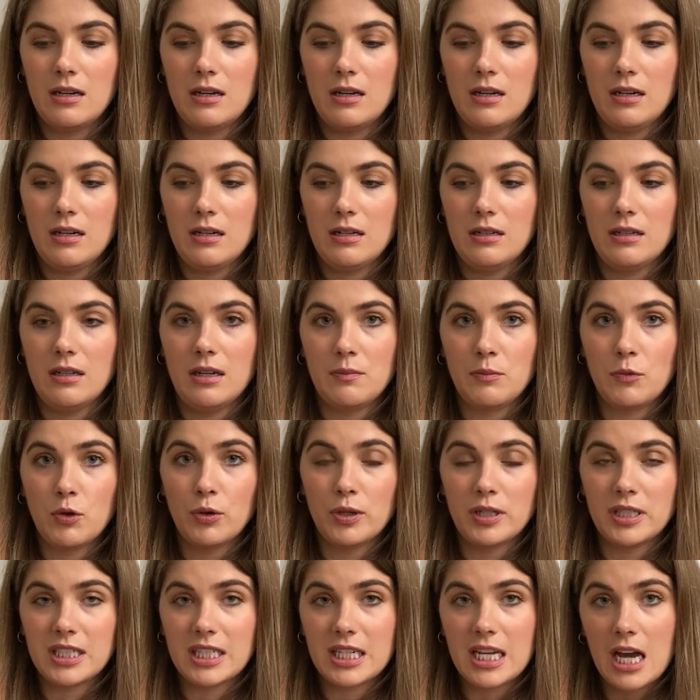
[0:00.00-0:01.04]
Uh, I'm
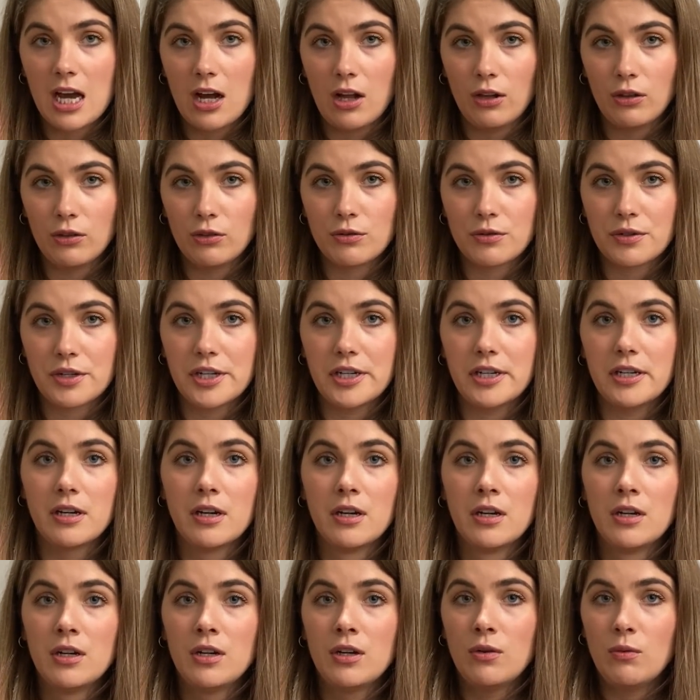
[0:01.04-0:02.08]
going to Calgary
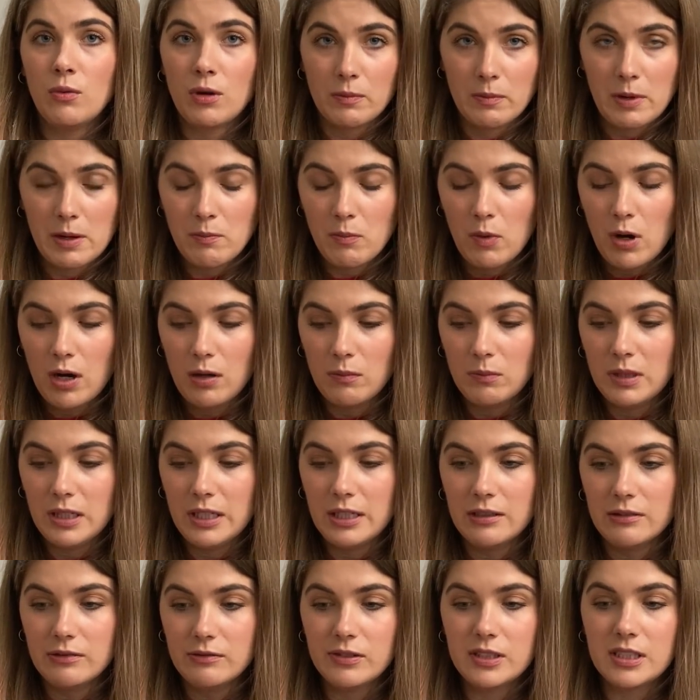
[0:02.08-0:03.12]
where my mom
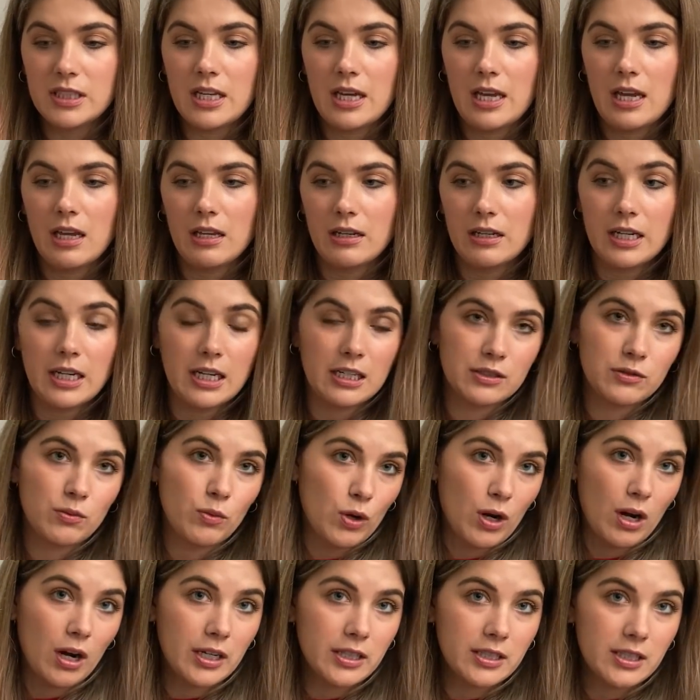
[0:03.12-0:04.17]
lives and I guess
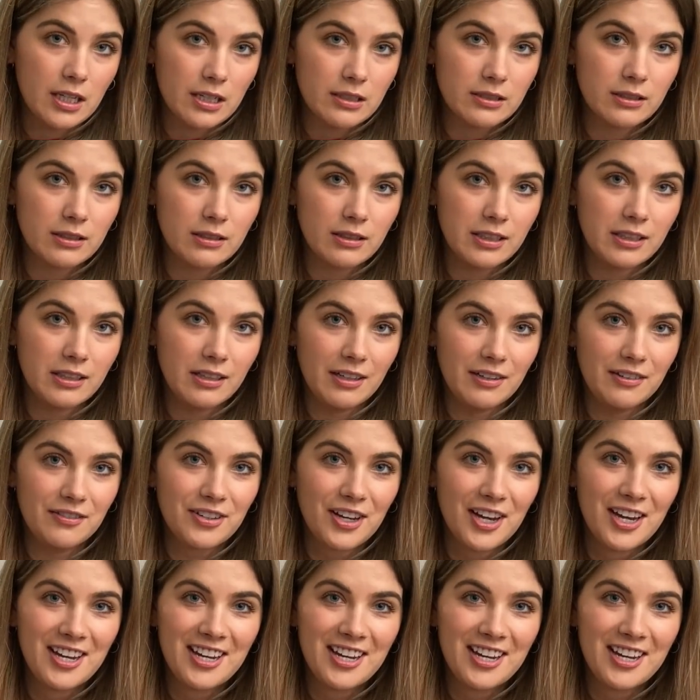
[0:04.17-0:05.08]
where I technically live